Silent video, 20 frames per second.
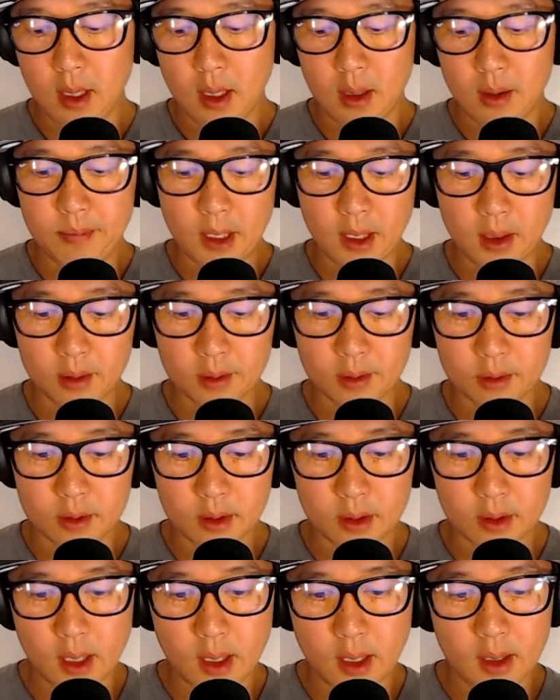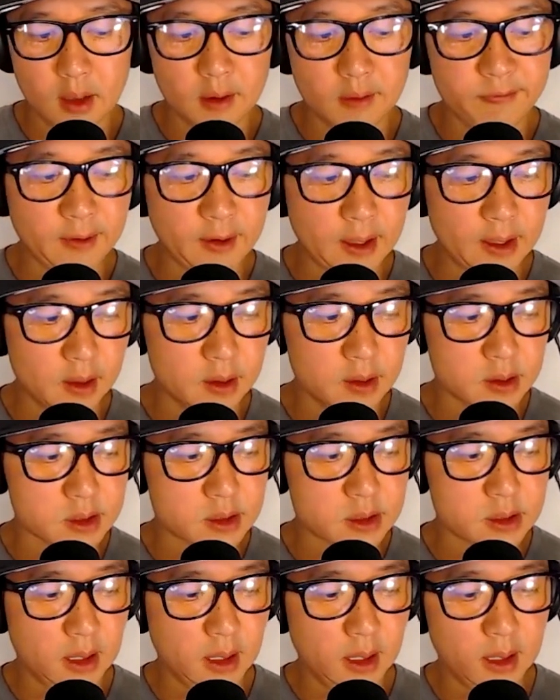about the lahaina
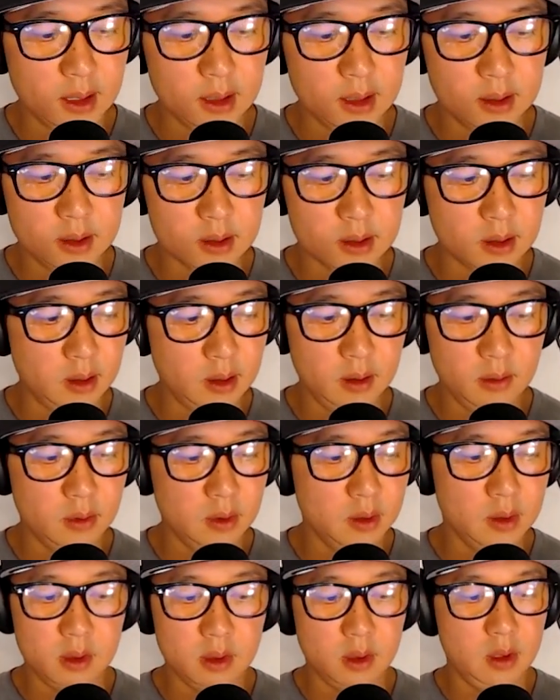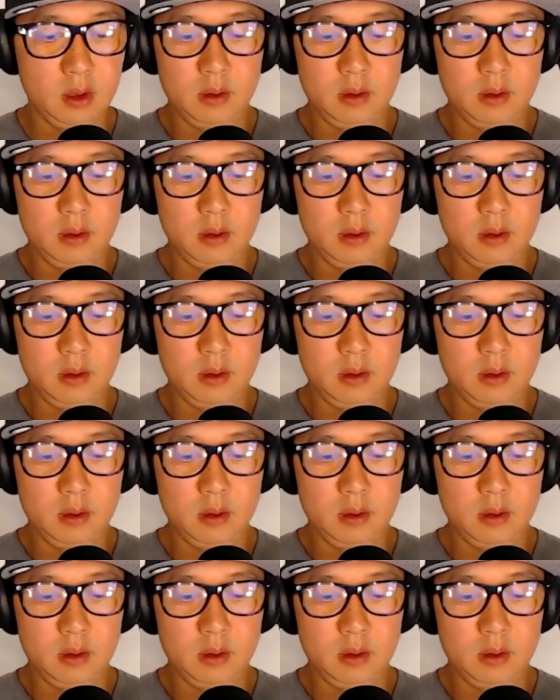fires and you would